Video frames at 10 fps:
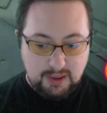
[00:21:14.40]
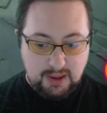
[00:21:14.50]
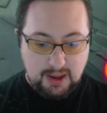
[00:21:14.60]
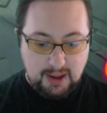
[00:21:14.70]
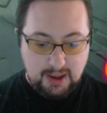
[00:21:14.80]

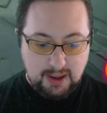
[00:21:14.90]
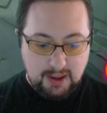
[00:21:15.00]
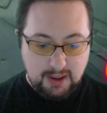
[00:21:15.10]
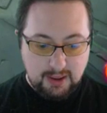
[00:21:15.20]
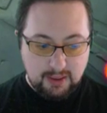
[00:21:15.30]

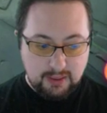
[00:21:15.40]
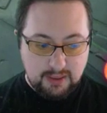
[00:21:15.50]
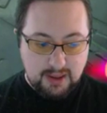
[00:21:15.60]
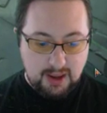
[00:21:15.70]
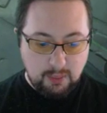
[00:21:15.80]

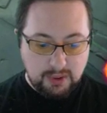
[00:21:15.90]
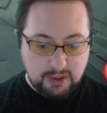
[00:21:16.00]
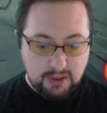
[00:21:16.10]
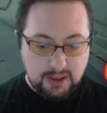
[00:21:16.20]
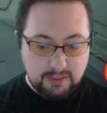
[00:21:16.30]
yeah, we're gonna
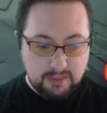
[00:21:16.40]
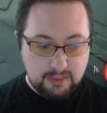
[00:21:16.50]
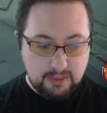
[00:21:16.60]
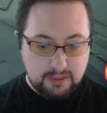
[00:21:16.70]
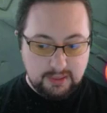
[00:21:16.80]
go ahead
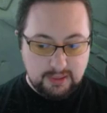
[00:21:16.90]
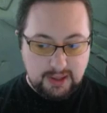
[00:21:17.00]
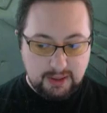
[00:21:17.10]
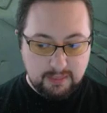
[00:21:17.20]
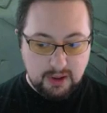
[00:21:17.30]
and
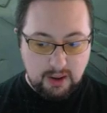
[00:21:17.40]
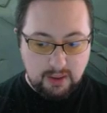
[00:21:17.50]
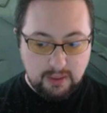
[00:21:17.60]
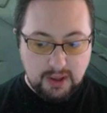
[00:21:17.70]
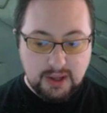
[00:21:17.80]
let him
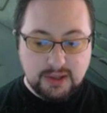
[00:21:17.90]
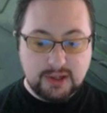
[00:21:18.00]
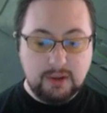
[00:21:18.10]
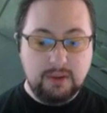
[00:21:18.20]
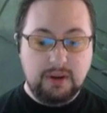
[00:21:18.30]
go.
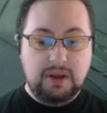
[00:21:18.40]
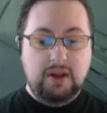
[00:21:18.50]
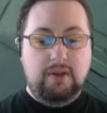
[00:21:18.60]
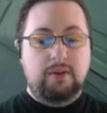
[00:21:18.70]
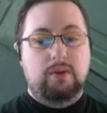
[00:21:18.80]
So
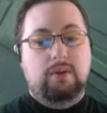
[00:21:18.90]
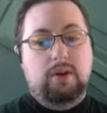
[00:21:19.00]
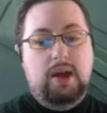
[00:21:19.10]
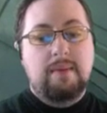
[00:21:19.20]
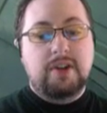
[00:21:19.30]

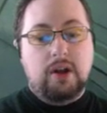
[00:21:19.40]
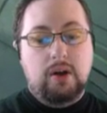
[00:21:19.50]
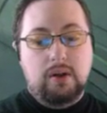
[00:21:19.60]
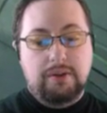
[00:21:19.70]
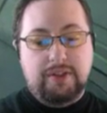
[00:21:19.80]
I'm gonna
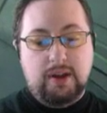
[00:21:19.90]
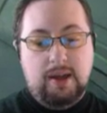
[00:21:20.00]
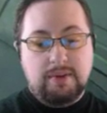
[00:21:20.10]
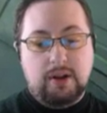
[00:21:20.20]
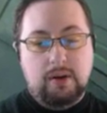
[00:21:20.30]
hold the
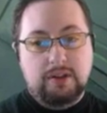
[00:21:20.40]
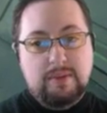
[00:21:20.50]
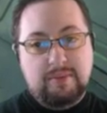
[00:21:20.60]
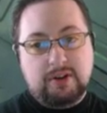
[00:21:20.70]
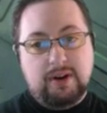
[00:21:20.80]

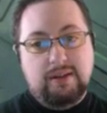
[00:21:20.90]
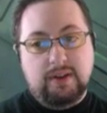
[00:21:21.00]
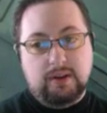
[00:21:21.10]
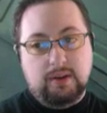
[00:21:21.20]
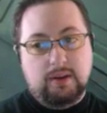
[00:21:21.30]
Moment of Craving.